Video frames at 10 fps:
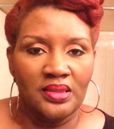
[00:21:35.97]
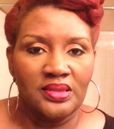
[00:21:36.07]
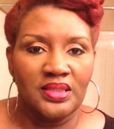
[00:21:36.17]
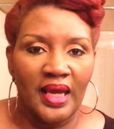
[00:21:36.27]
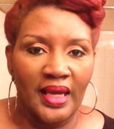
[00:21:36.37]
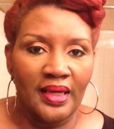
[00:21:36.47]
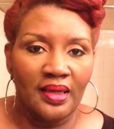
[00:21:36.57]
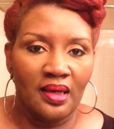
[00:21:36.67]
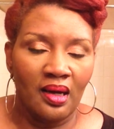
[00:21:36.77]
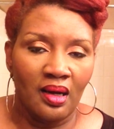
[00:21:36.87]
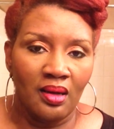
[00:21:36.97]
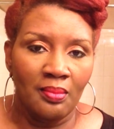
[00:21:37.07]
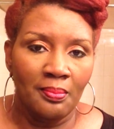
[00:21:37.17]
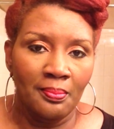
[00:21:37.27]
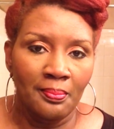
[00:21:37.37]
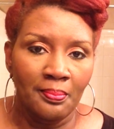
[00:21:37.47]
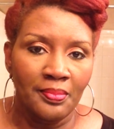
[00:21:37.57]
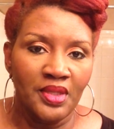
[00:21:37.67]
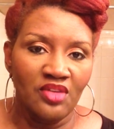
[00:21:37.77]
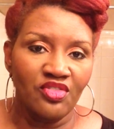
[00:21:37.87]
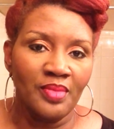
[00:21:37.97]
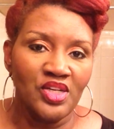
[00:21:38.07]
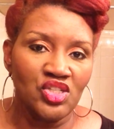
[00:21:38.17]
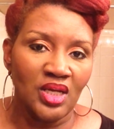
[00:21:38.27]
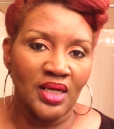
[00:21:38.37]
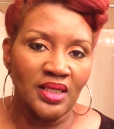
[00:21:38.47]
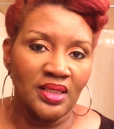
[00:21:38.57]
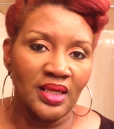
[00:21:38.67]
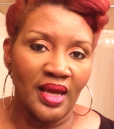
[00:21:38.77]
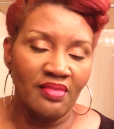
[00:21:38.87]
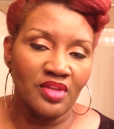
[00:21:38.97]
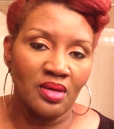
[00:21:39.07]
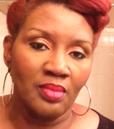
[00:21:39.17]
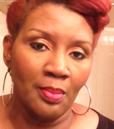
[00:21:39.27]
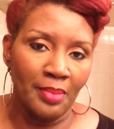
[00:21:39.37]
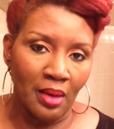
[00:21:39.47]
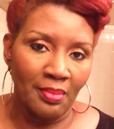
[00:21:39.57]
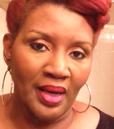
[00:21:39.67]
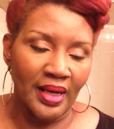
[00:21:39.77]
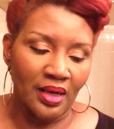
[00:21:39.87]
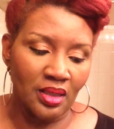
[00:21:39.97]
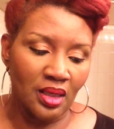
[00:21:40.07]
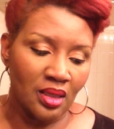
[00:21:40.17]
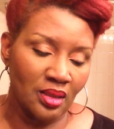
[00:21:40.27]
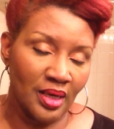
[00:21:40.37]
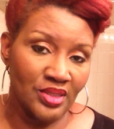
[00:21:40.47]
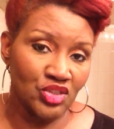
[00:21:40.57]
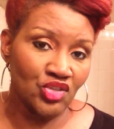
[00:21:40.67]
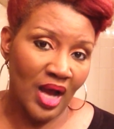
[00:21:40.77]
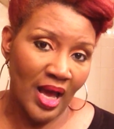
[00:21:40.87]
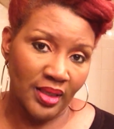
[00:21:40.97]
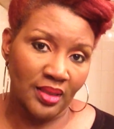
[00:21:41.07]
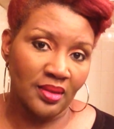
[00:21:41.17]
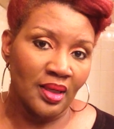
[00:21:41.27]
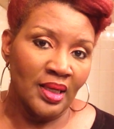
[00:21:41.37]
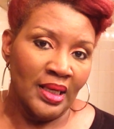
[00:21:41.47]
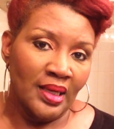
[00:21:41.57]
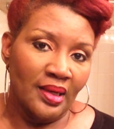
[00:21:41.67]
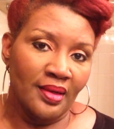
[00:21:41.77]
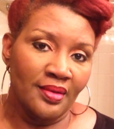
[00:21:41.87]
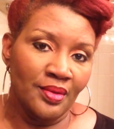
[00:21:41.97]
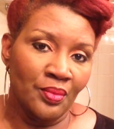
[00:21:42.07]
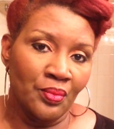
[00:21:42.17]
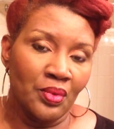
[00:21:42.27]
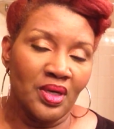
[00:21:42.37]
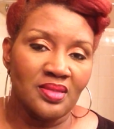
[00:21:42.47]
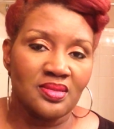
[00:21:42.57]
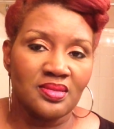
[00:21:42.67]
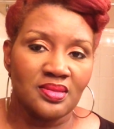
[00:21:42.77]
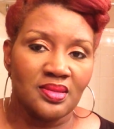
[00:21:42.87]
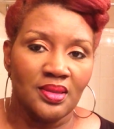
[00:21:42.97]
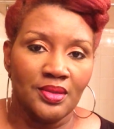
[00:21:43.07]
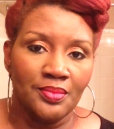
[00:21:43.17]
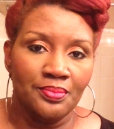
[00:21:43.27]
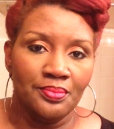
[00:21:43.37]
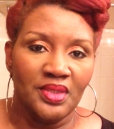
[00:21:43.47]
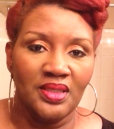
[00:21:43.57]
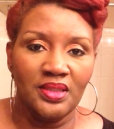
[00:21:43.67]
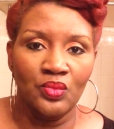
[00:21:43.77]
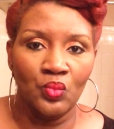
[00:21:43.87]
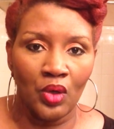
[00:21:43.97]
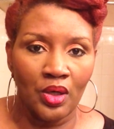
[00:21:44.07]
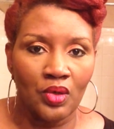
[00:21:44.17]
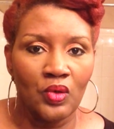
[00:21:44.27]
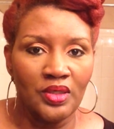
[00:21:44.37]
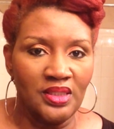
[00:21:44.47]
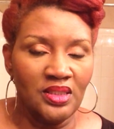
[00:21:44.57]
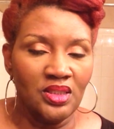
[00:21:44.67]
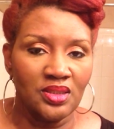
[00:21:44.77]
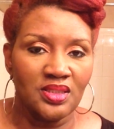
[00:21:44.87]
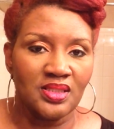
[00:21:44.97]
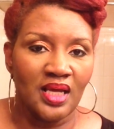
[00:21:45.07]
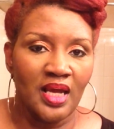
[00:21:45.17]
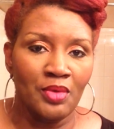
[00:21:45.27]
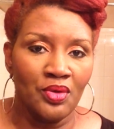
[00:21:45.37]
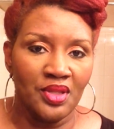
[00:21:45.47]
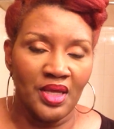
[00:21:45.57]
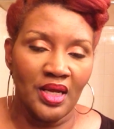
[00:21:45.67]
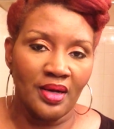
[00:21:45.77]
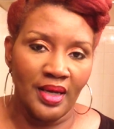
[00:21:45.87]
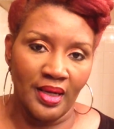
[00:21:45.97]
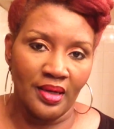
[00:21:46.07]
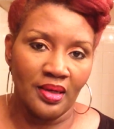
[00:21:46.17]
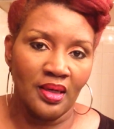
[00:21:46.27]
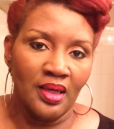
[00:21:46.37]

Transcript: take the information I gave them about my hair color and tried it, and then once it didn't work or it didn't look the same on their hair,